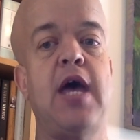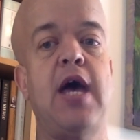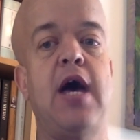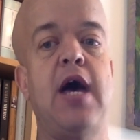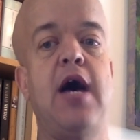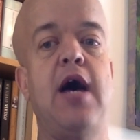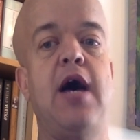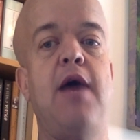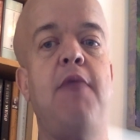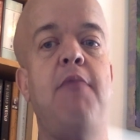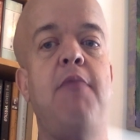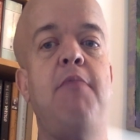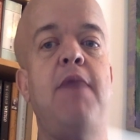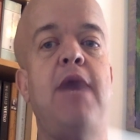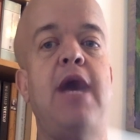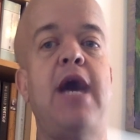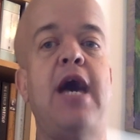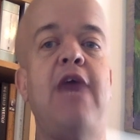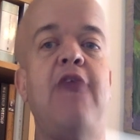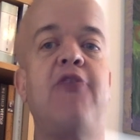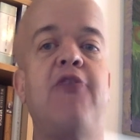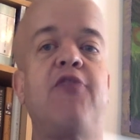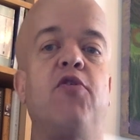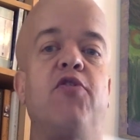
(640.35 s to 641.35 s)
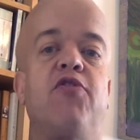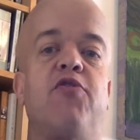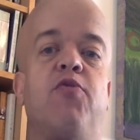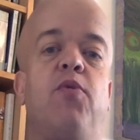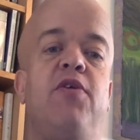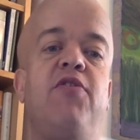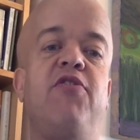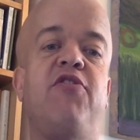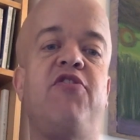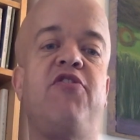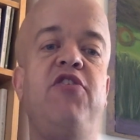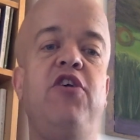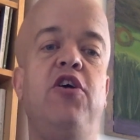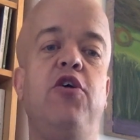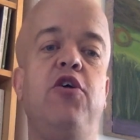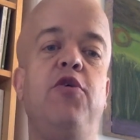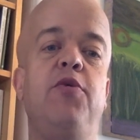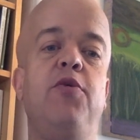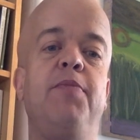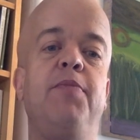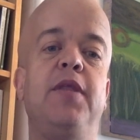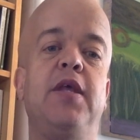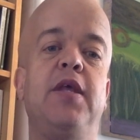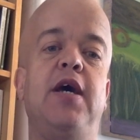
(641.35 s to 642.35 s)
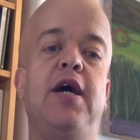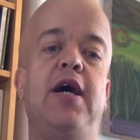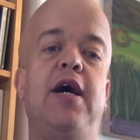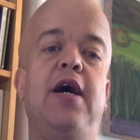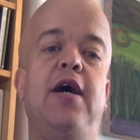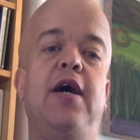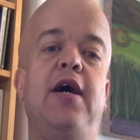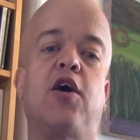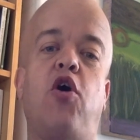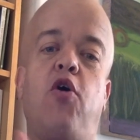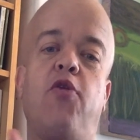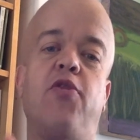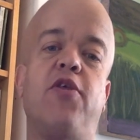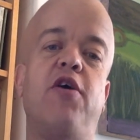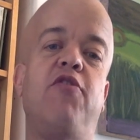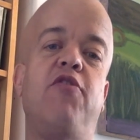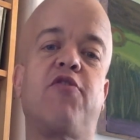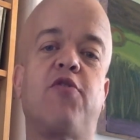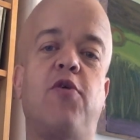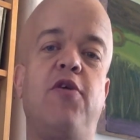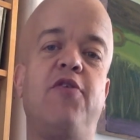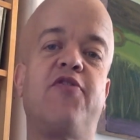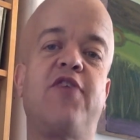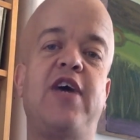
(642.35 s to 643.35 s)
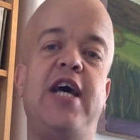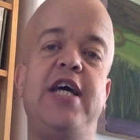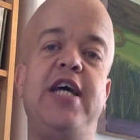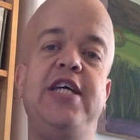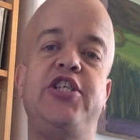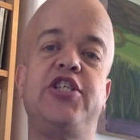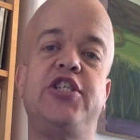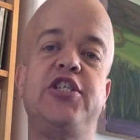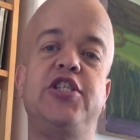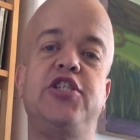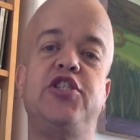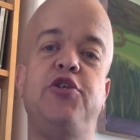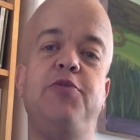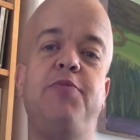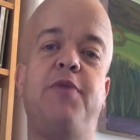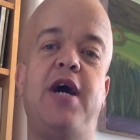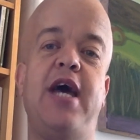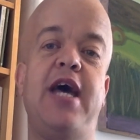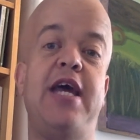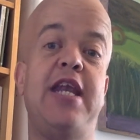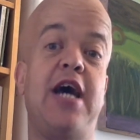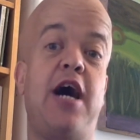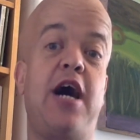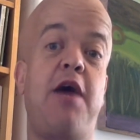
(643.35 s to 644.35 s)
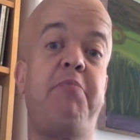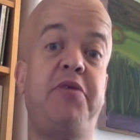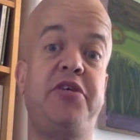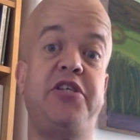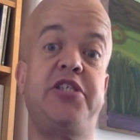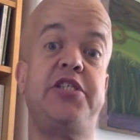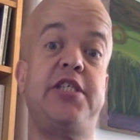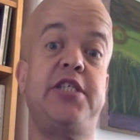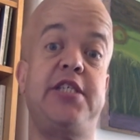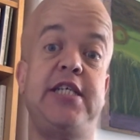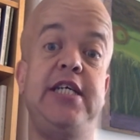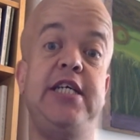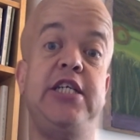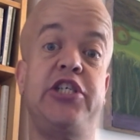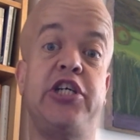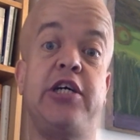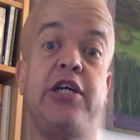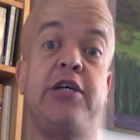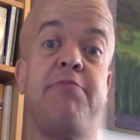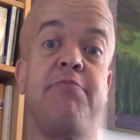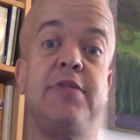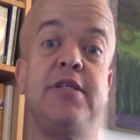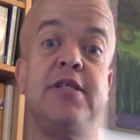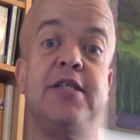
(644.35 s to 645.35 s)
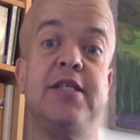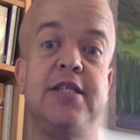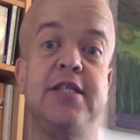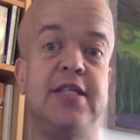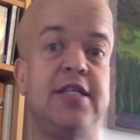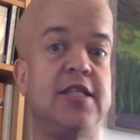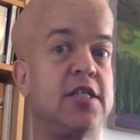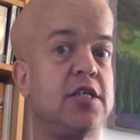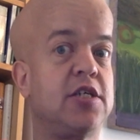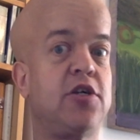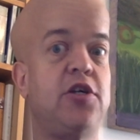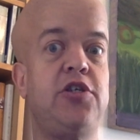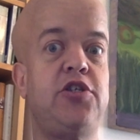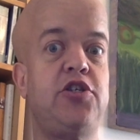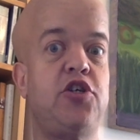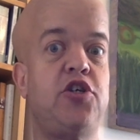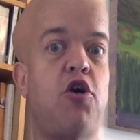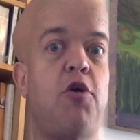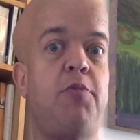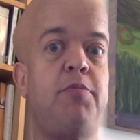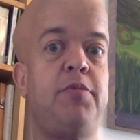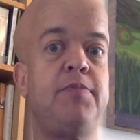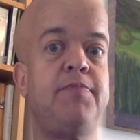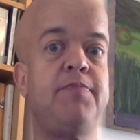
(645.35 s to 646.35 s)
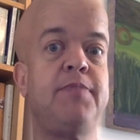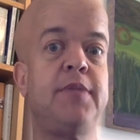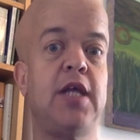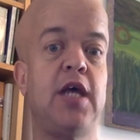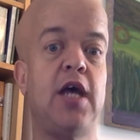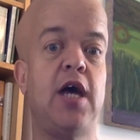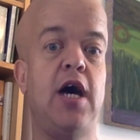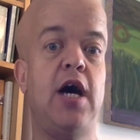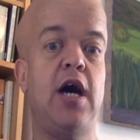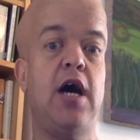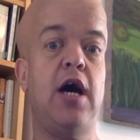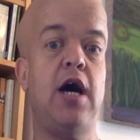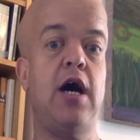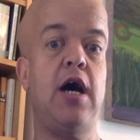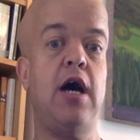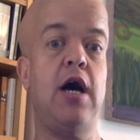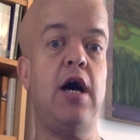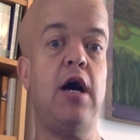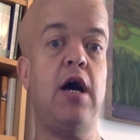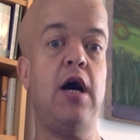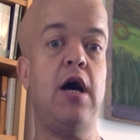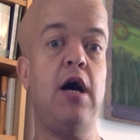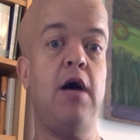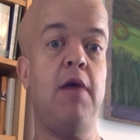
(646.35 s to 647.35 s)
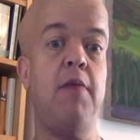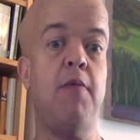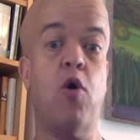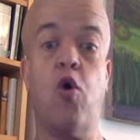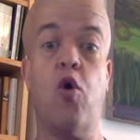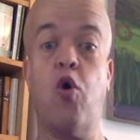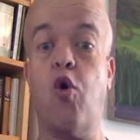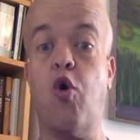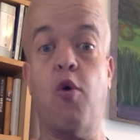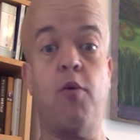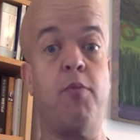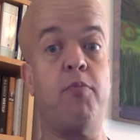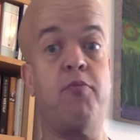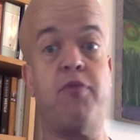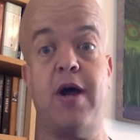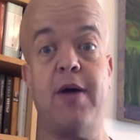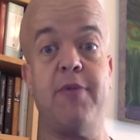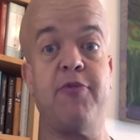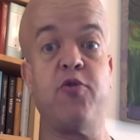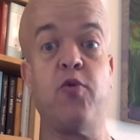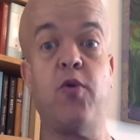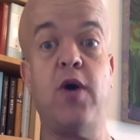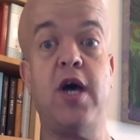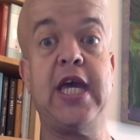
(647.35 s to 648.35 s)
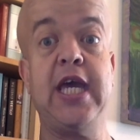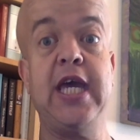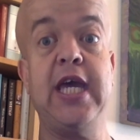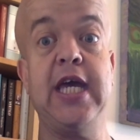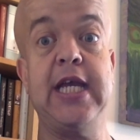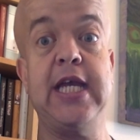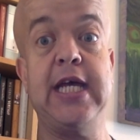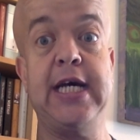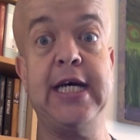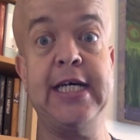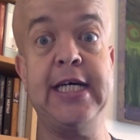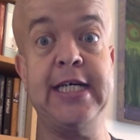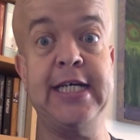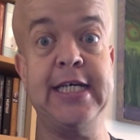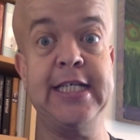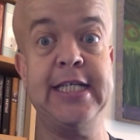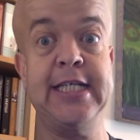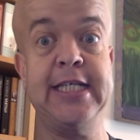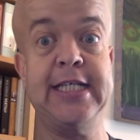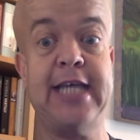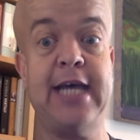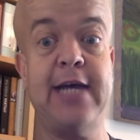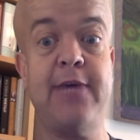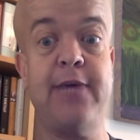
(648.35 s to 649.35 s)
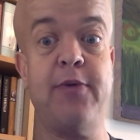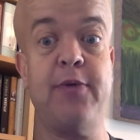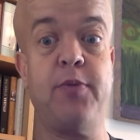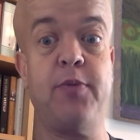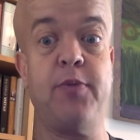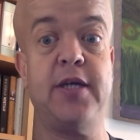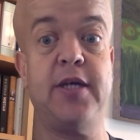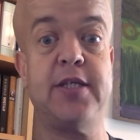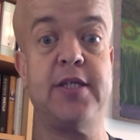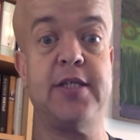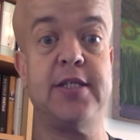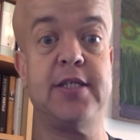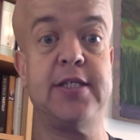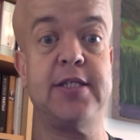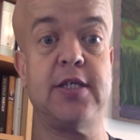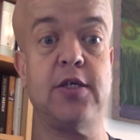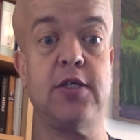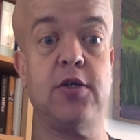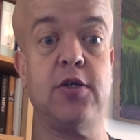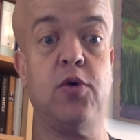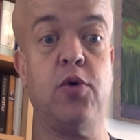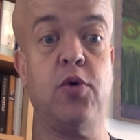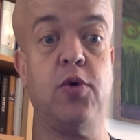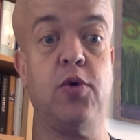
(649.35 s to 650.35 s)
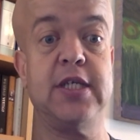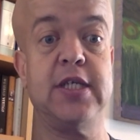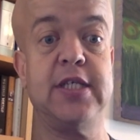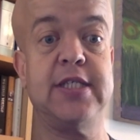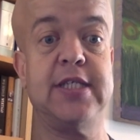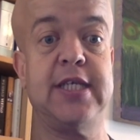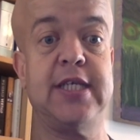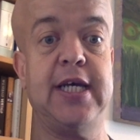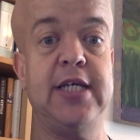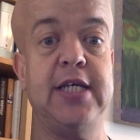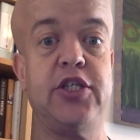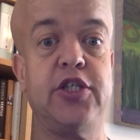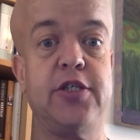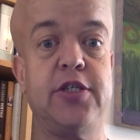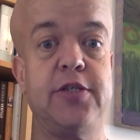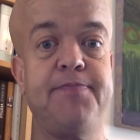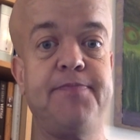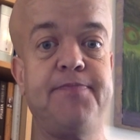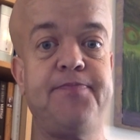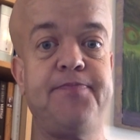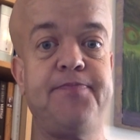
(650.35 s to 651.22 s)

And of course, once you got those qualifications, you might end up as a teacher. That's a good job. Or perhaps working in a disabled person's organisation.